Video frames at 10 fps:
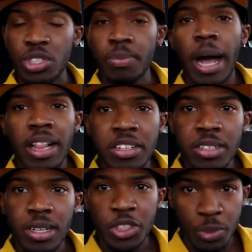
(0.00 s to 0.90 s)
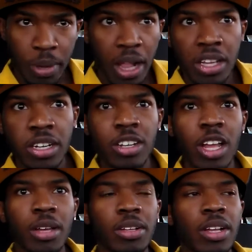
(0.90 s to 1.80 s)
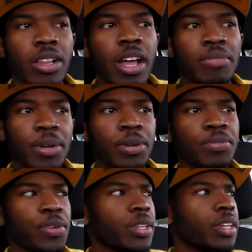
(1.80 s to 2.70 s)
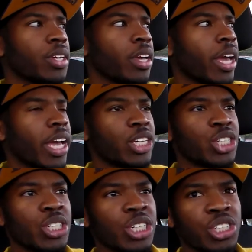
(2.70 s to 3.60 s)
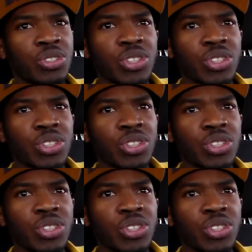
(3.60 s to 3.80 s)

smiling a lot, very friendly, and she